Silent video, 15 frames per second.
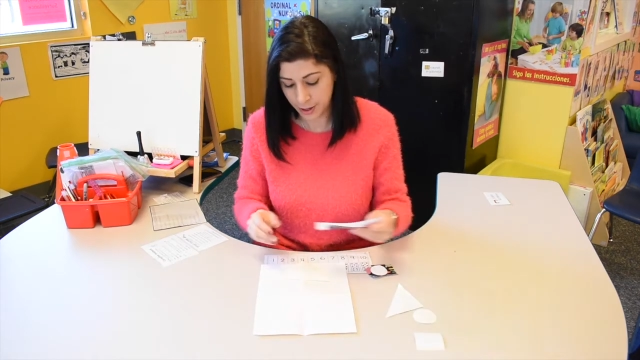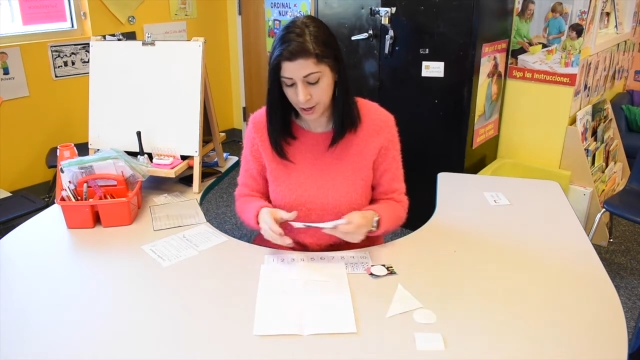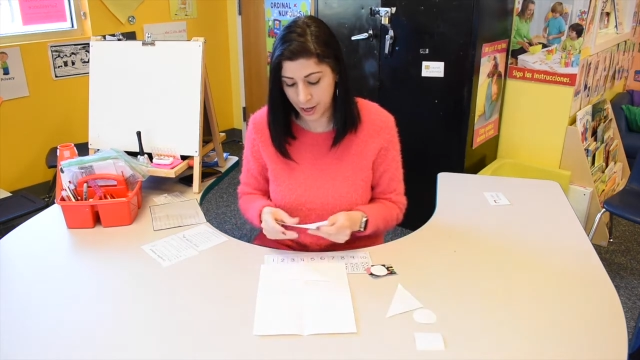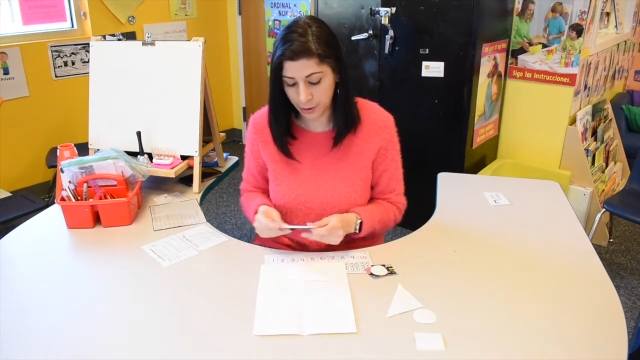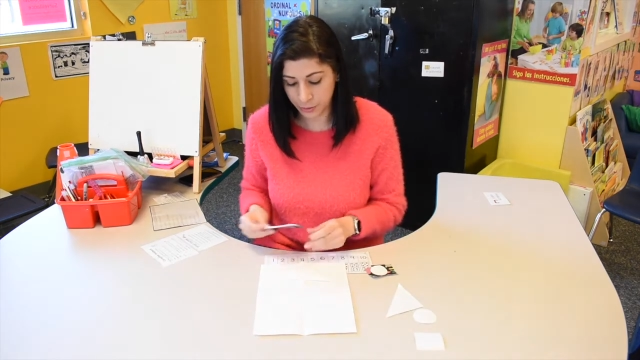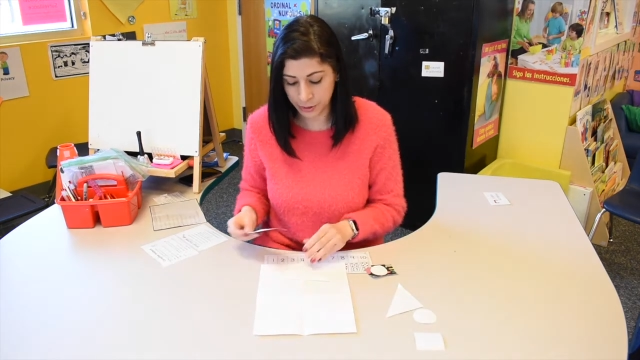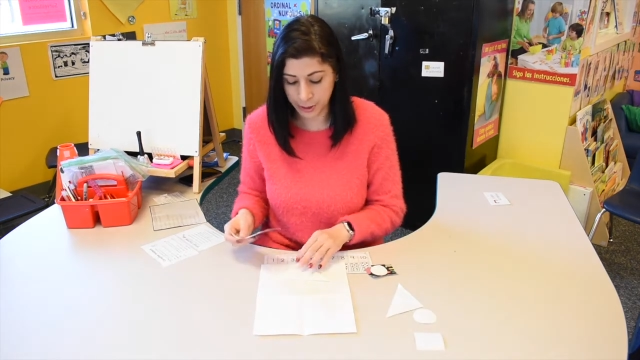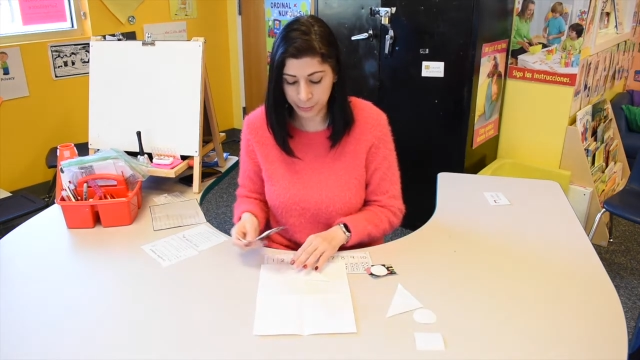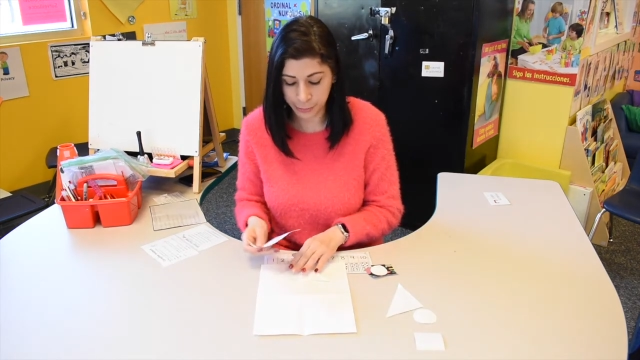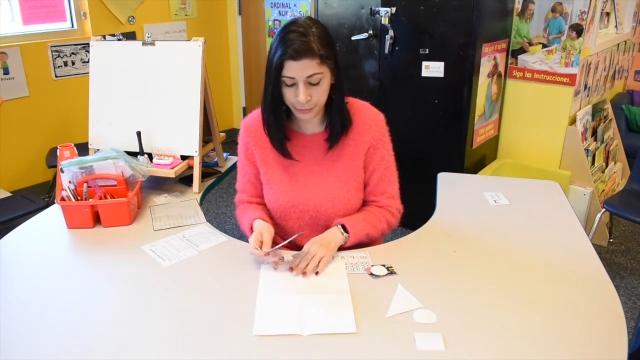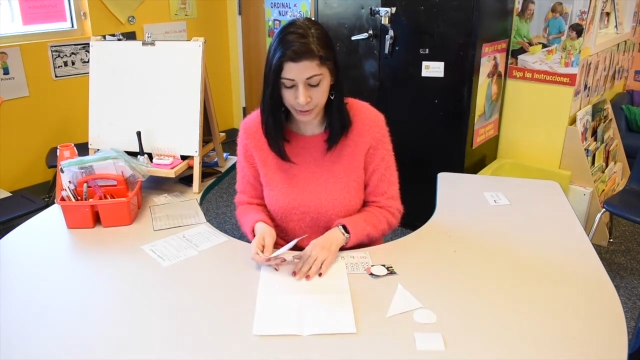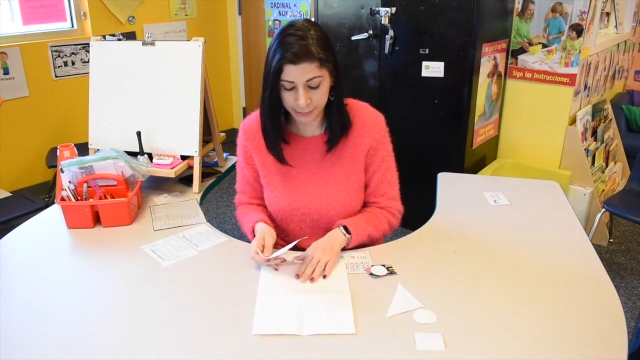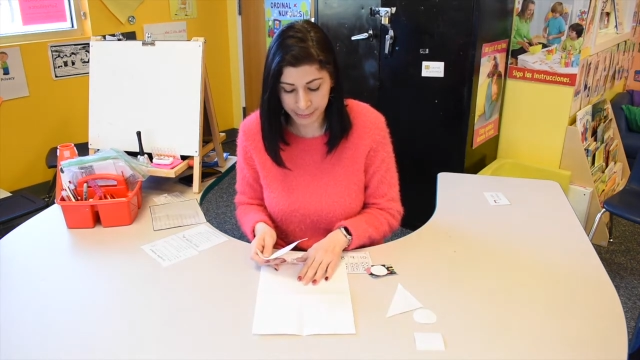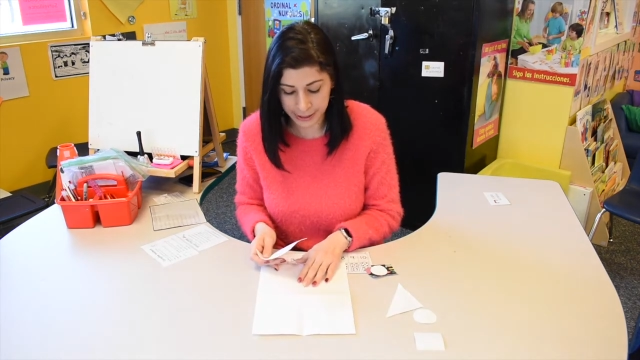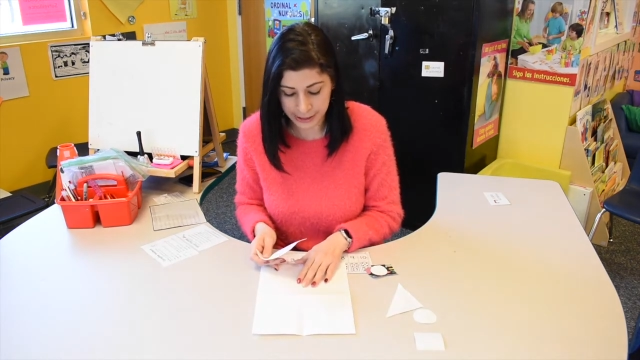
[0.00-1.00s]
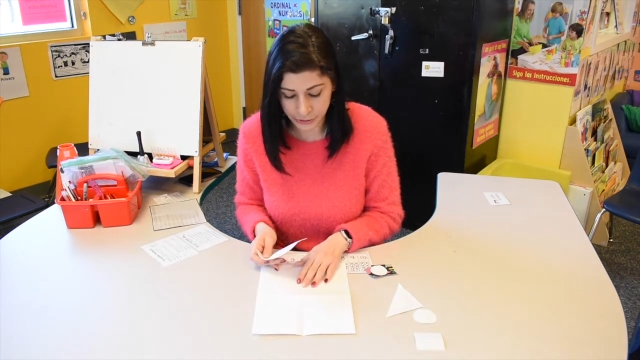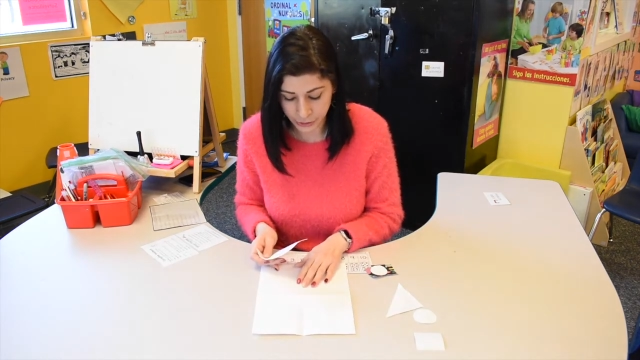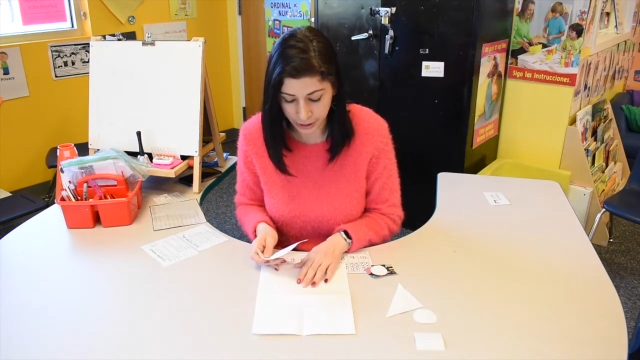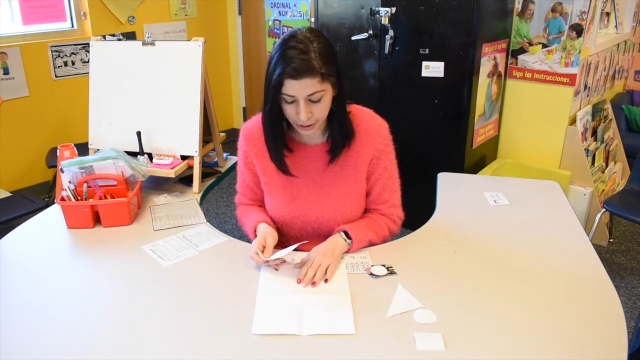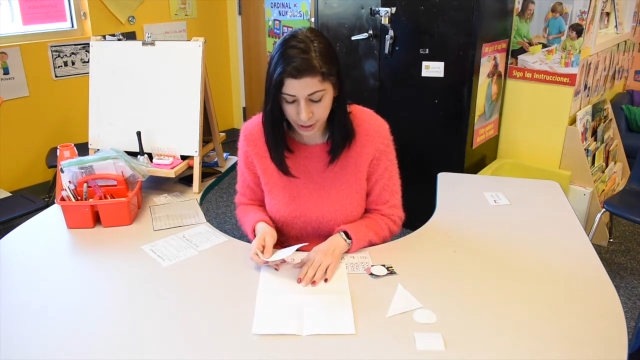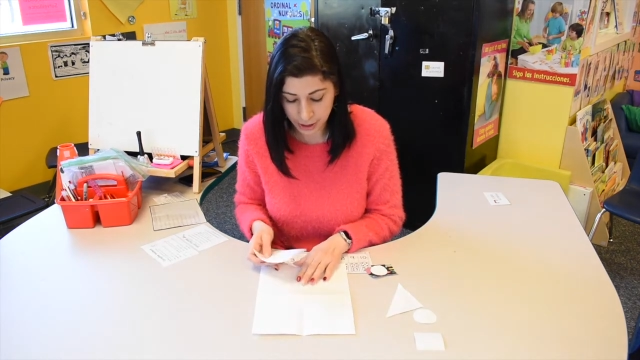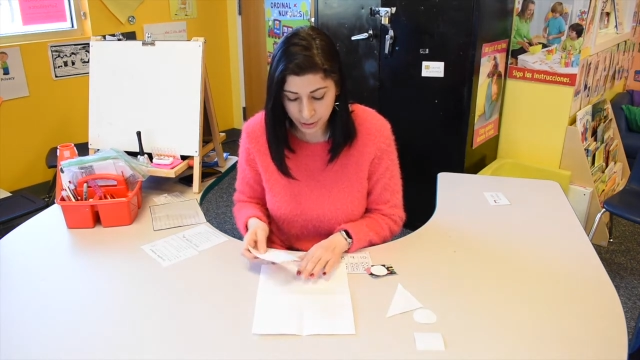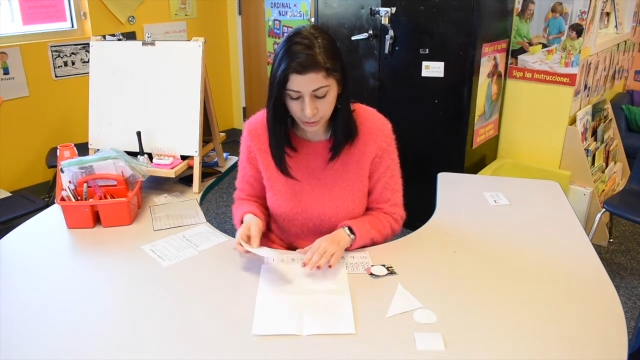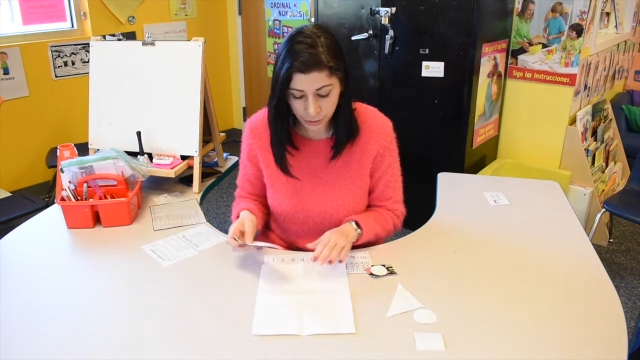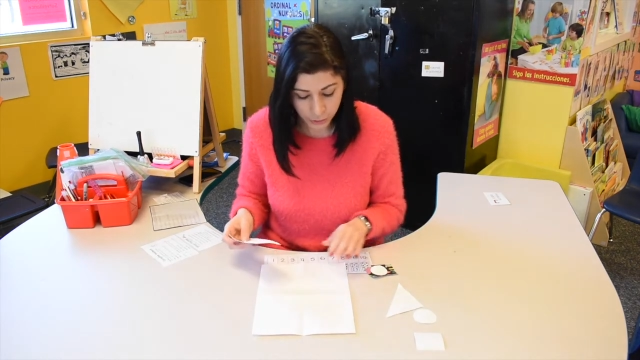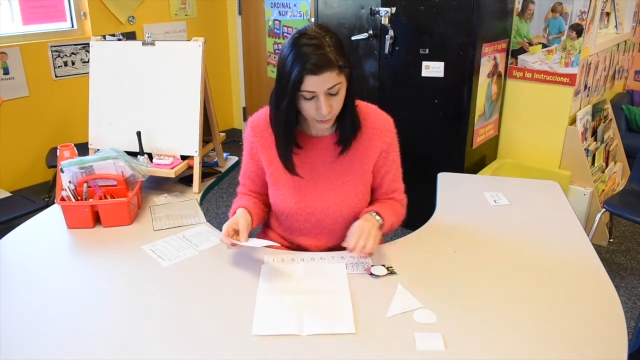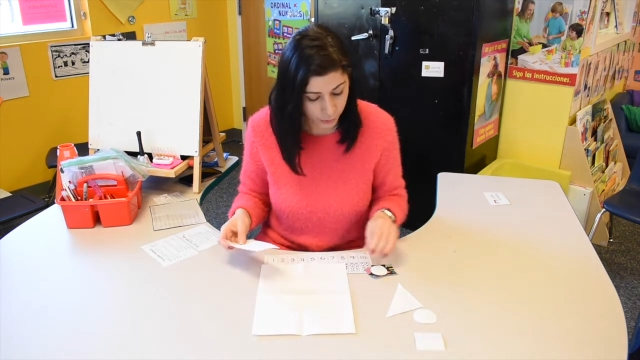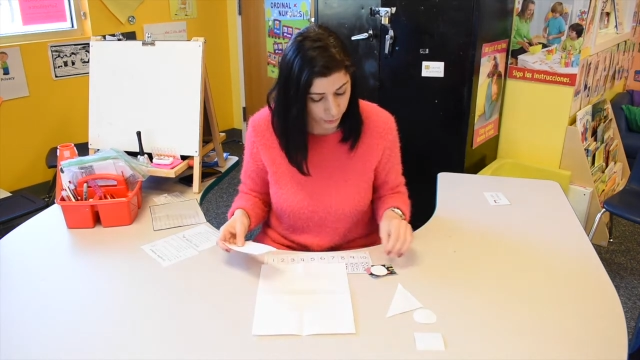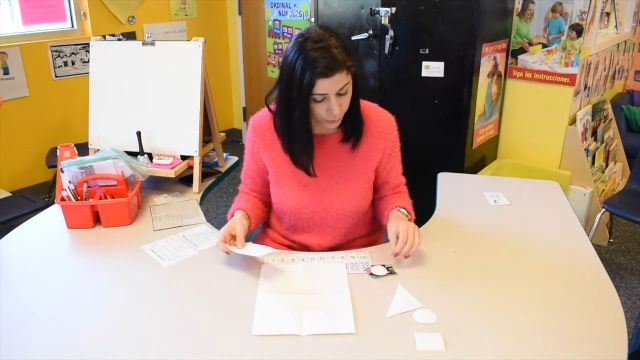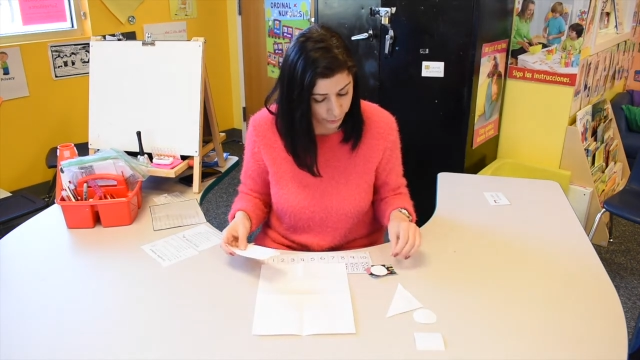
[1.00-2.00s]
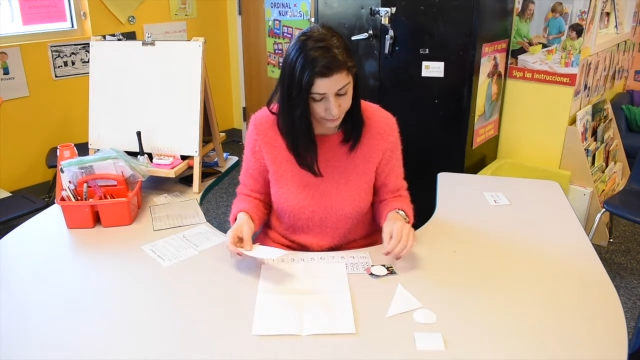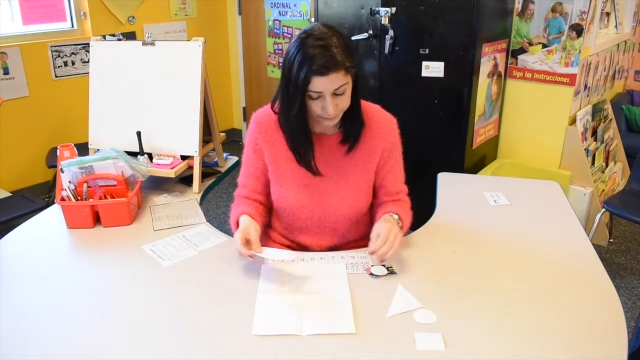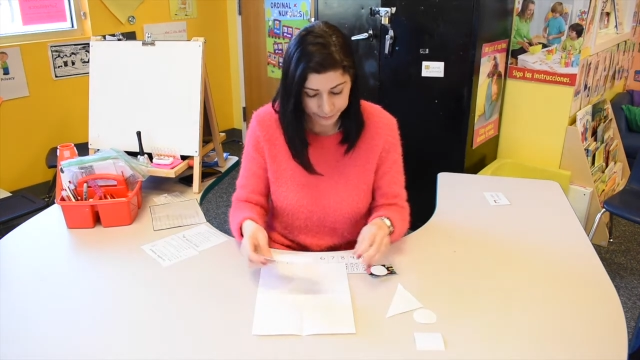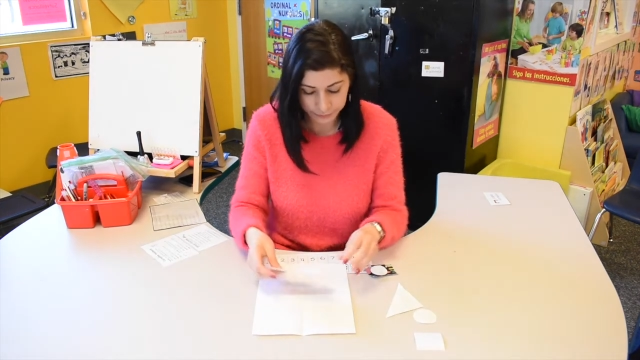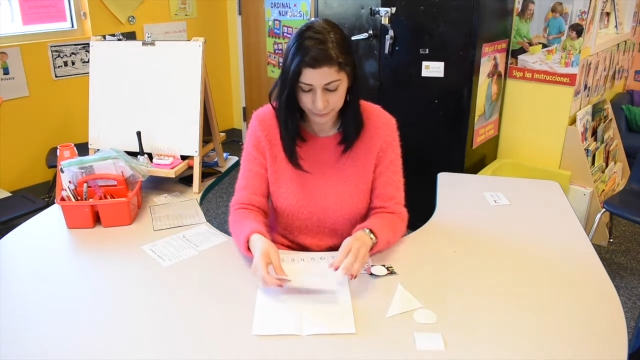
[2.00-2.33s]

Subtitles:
I'm going to put in my triangle,